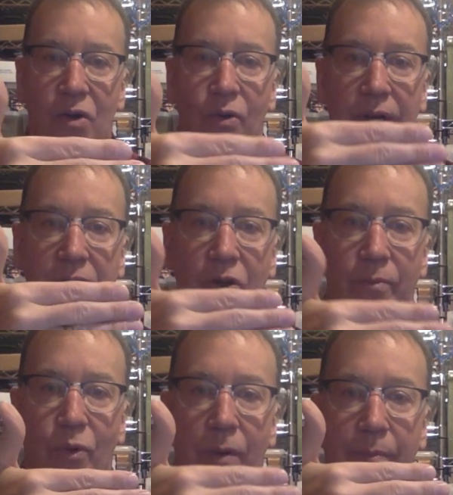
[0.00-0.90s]
Or it can go
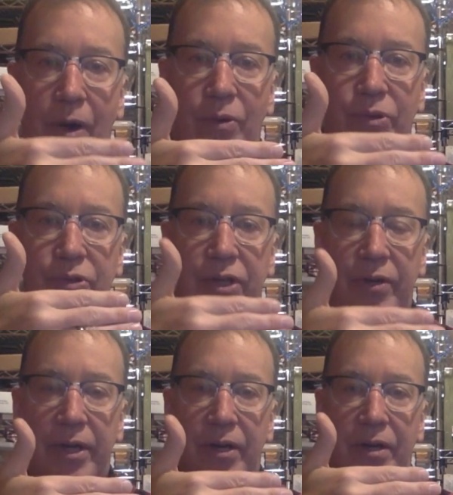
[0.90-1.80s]
more
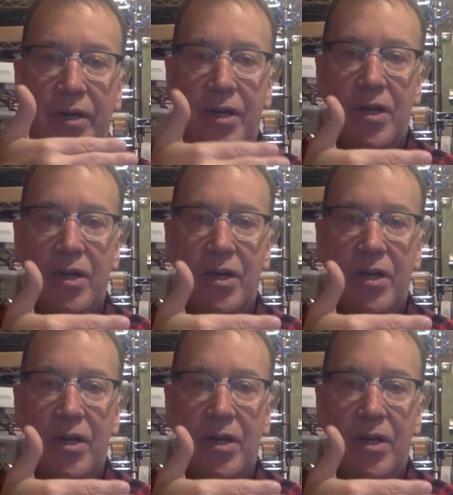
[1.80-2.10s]
posterior